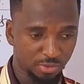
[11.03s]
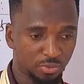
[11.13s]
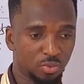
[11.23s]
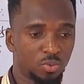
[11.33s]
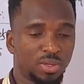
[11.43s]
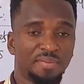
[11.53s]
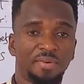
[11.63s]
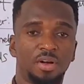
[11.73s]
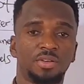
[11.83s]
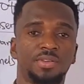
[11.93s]
is to give
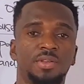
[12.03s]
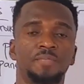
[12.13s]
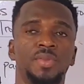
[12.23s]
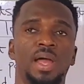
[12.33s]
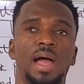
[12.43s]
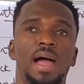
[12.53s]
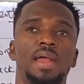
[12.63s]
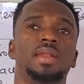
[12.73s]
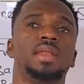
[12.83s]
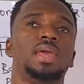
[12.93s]
us
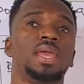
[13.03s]
an